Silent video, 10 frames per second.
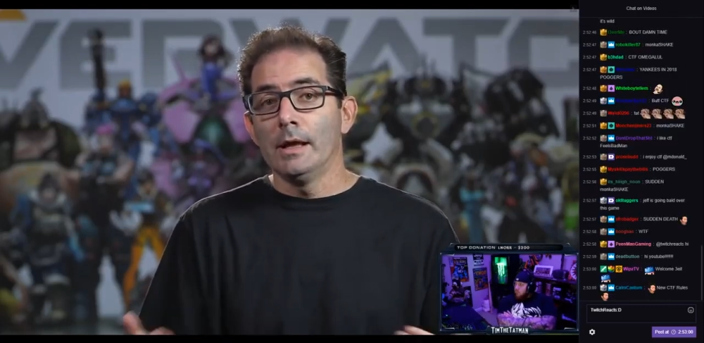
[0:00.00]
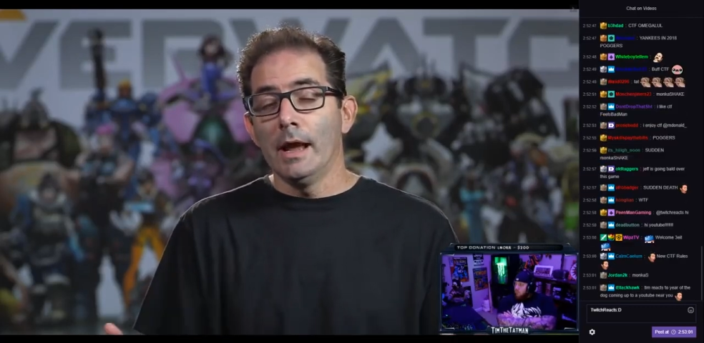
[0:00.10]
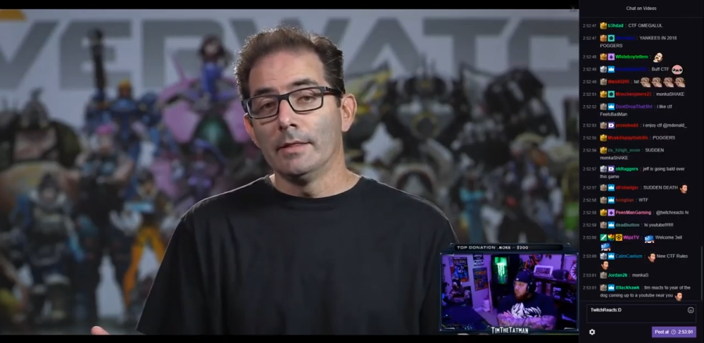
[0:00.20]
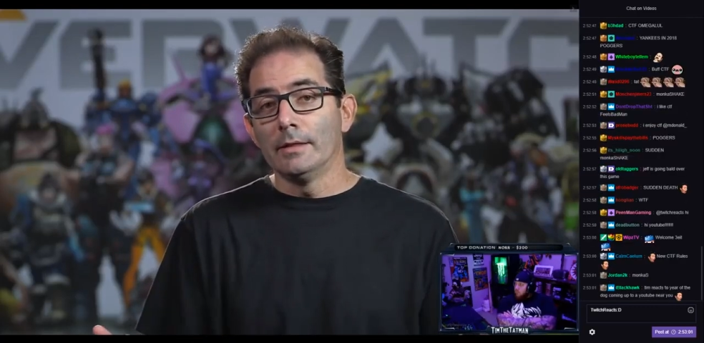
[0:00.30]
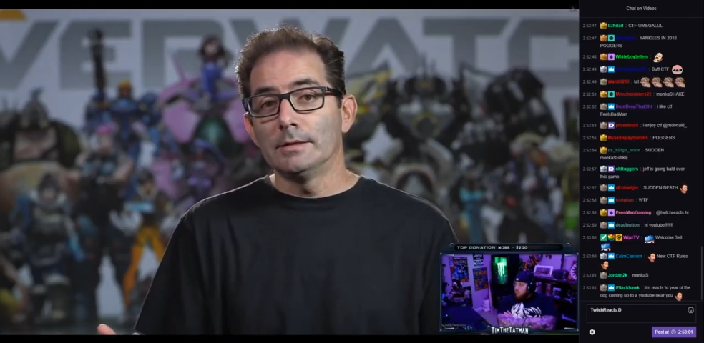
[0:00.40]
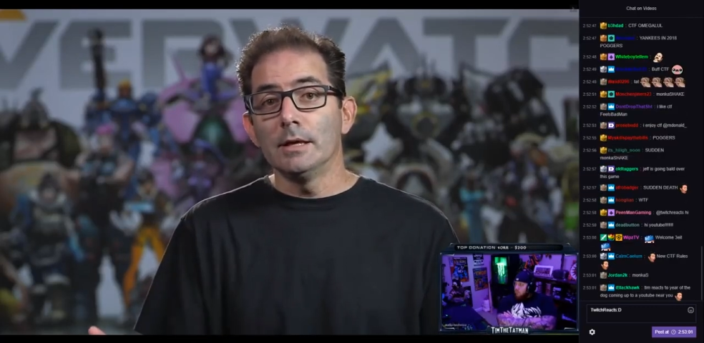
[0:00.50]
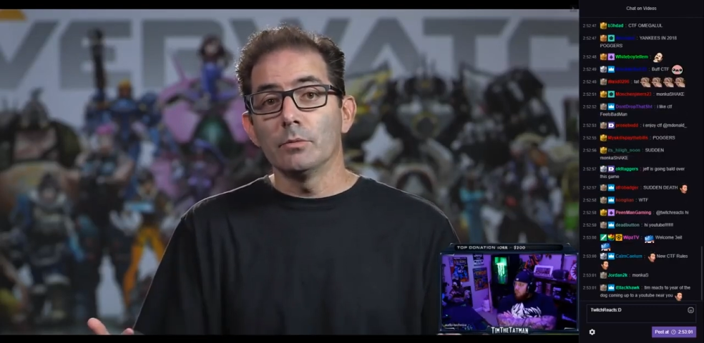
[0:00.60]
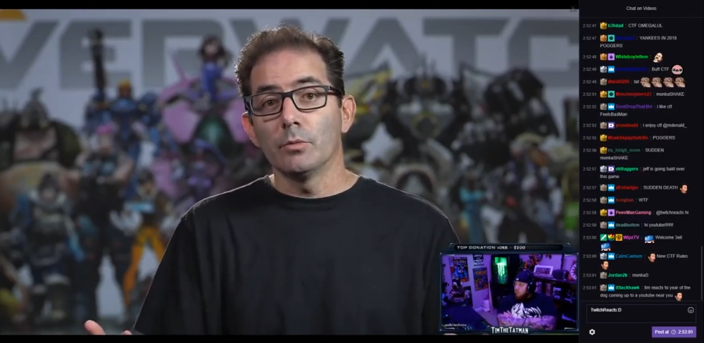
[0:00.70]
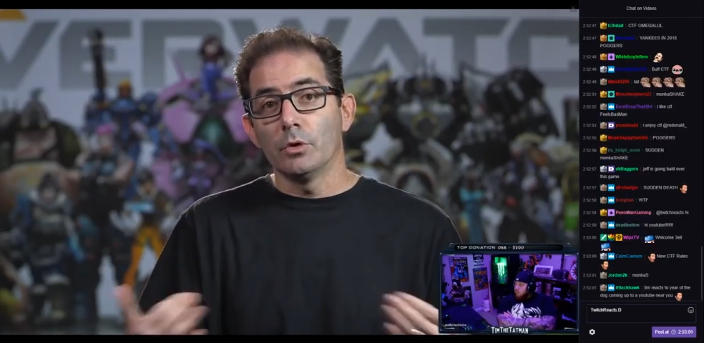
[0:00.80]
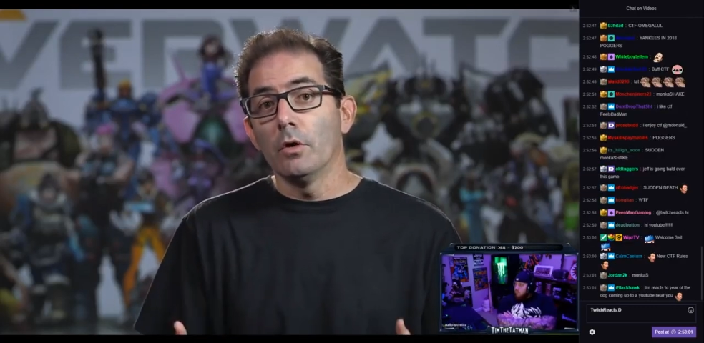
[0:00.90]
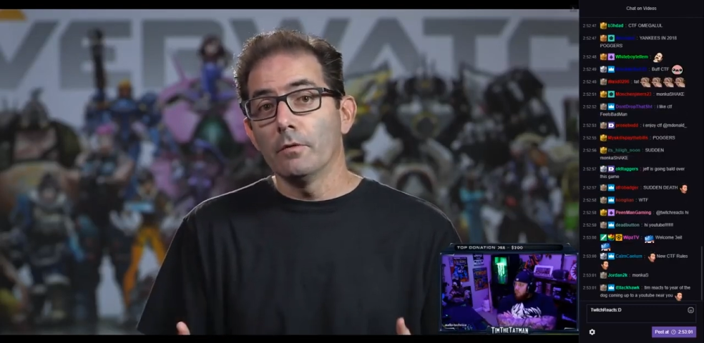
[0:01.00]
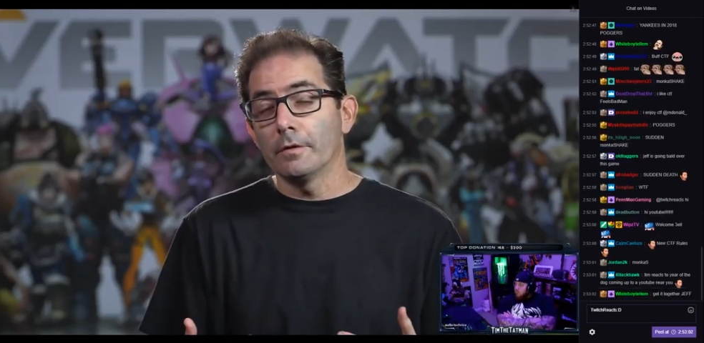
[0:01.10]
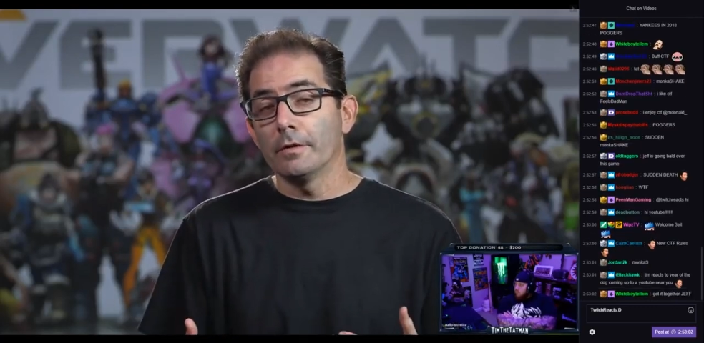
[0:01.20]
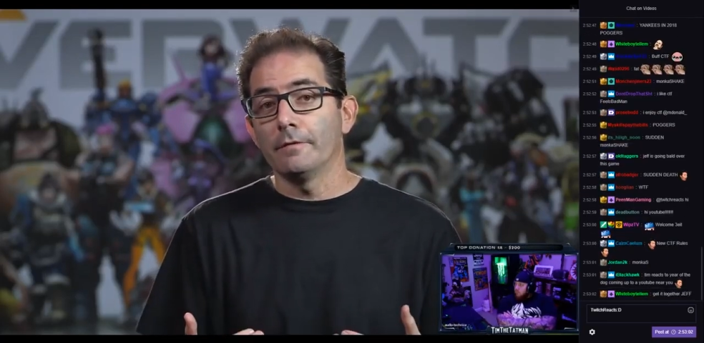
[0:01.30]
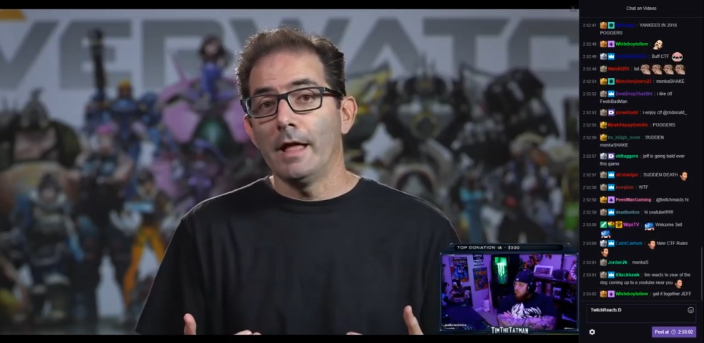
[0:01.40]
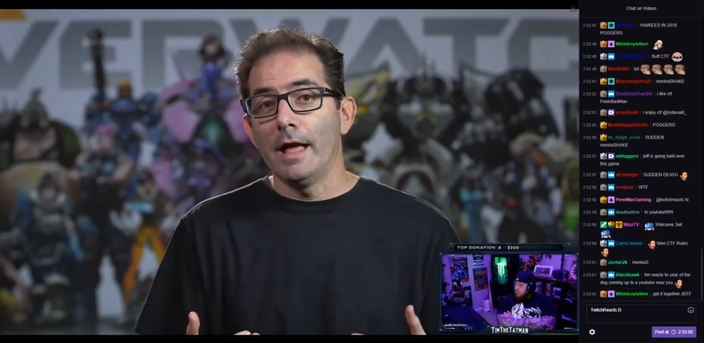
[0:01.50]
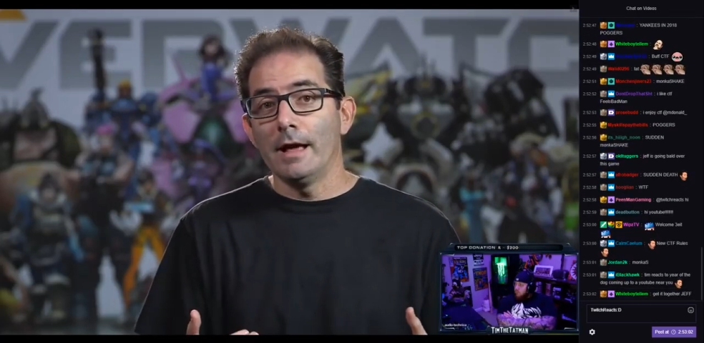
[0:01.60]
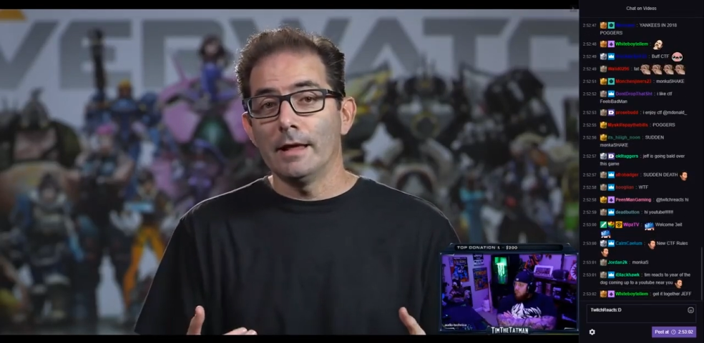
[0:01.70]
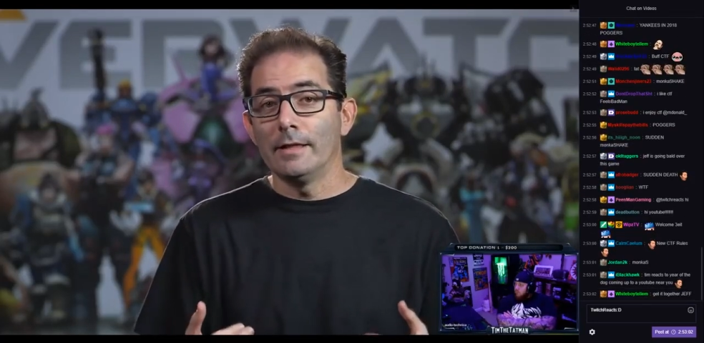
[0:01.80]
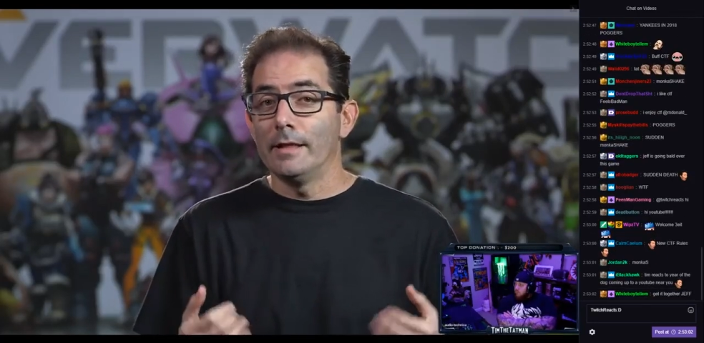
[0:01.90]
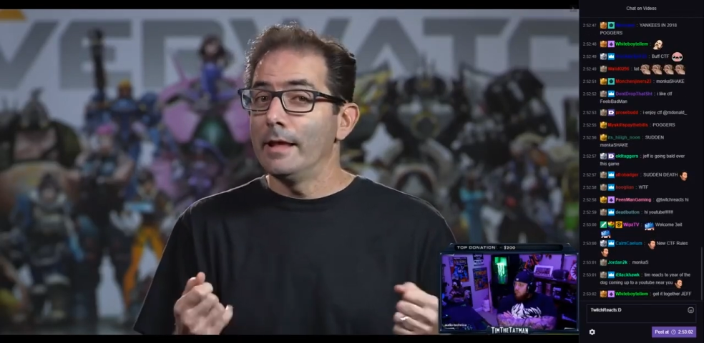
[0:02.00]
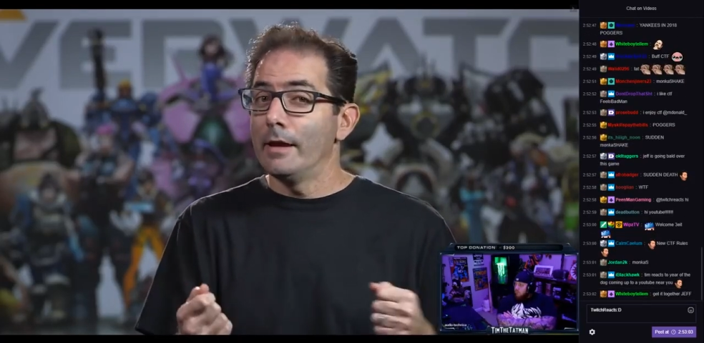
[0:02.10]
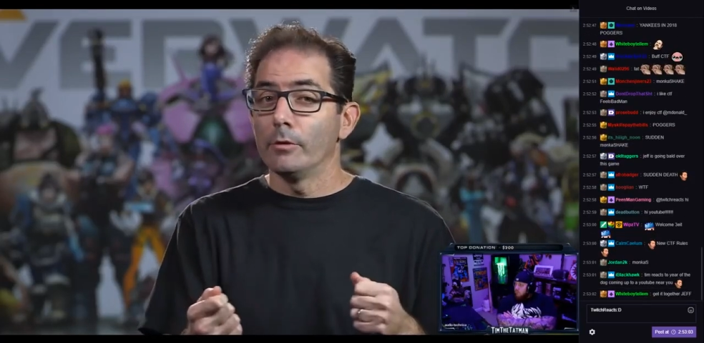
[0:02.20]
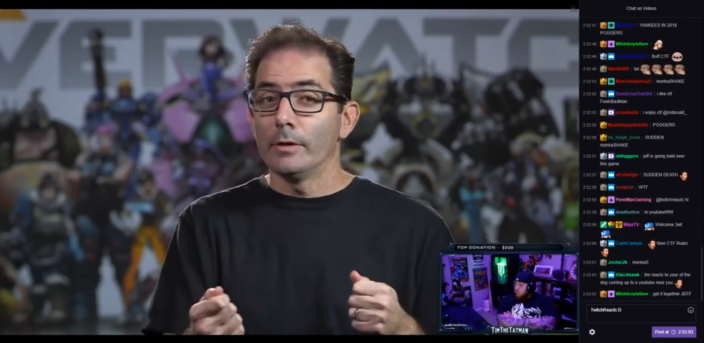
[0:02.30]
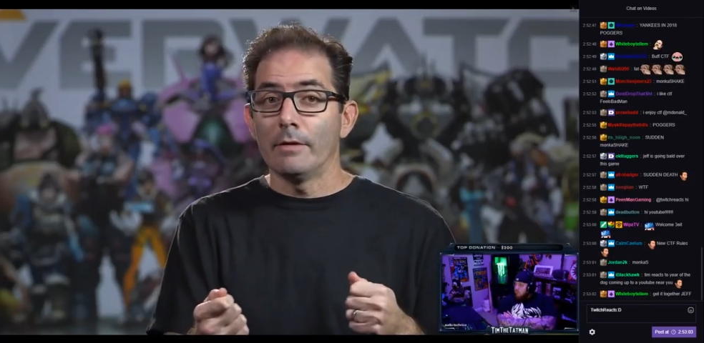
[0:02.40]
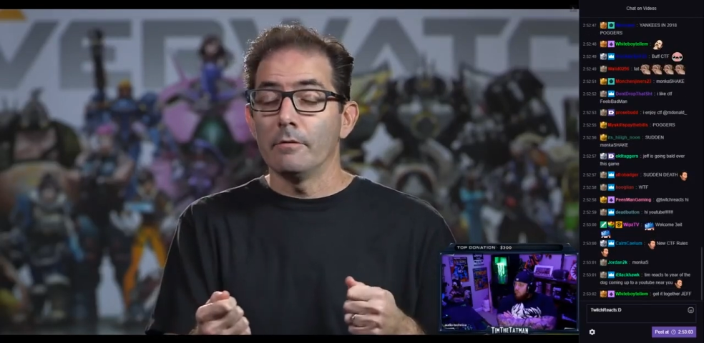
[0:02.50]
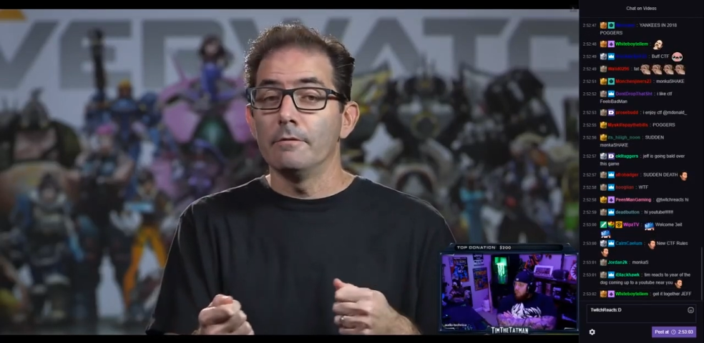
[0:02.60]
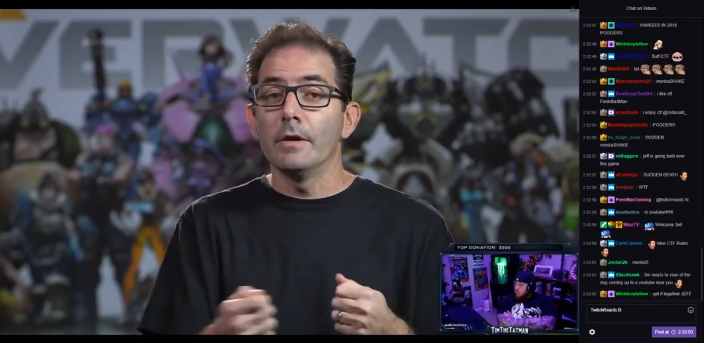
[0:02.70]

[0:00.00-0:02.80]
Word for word: and the teams will go for the flags, and then they only have a